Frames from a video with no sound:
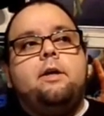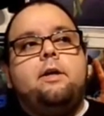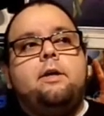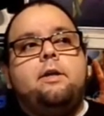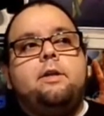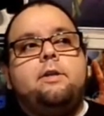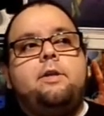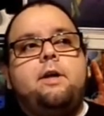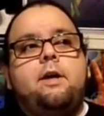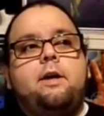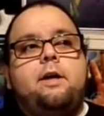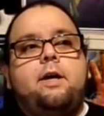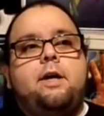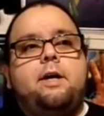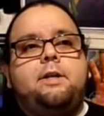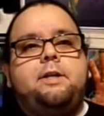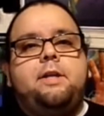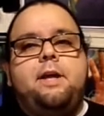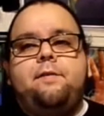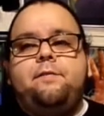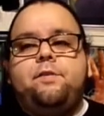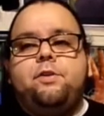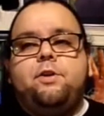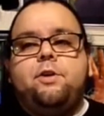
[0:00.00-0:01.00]

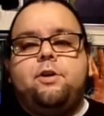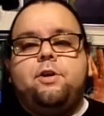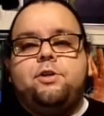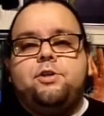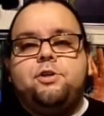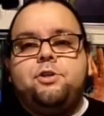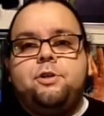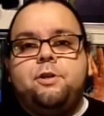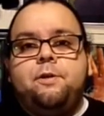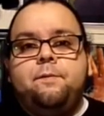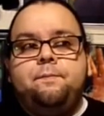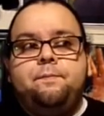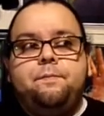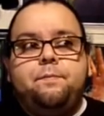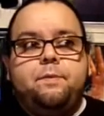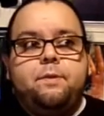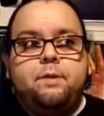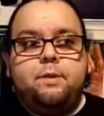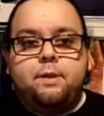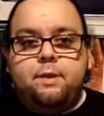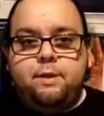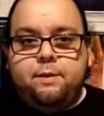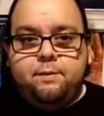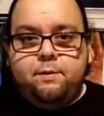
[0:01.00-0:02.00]
David Kirshner,
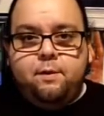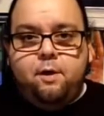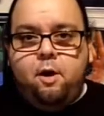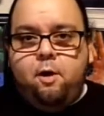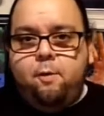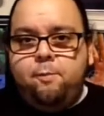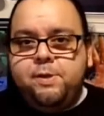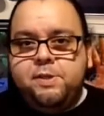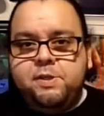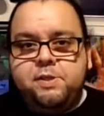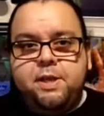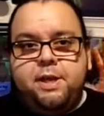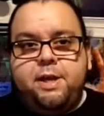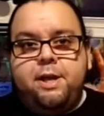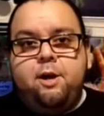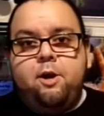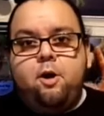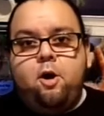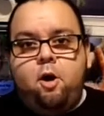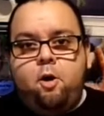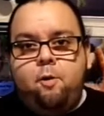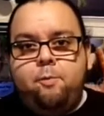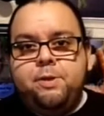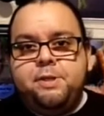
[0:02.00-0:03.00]
always
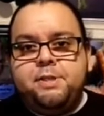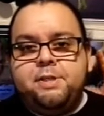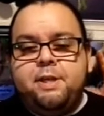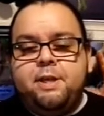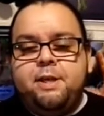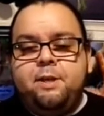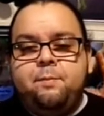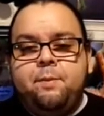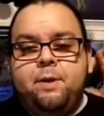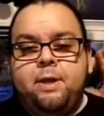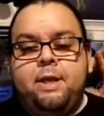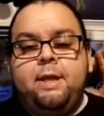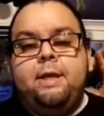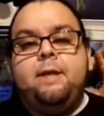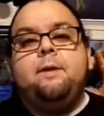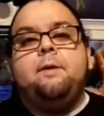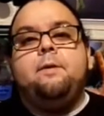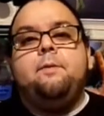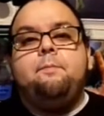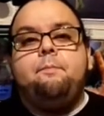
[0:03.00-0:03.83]
there, always getting money,